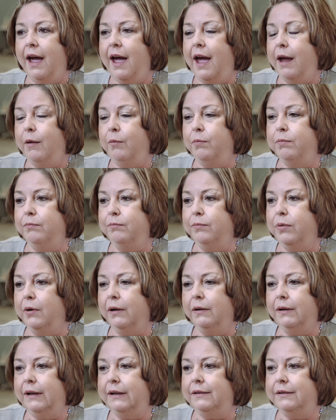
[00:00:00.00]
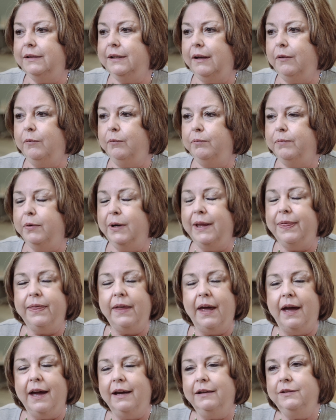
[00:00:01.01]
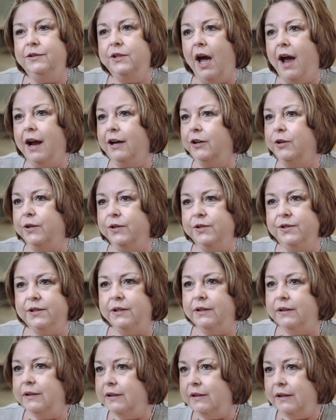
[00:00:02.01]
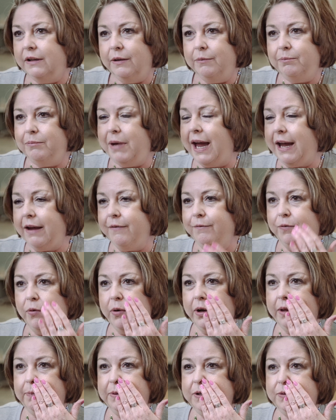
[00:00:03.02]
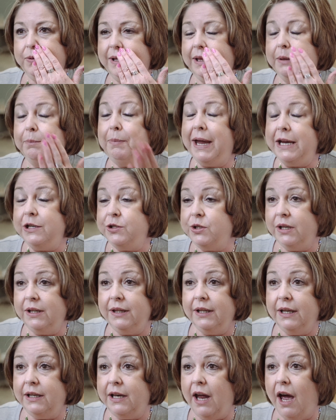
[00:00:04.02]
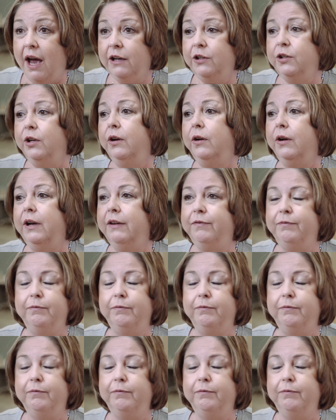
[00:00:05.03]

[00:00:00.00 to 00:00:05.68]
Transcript: I worked with doctors back and forth between the patient and the doctor if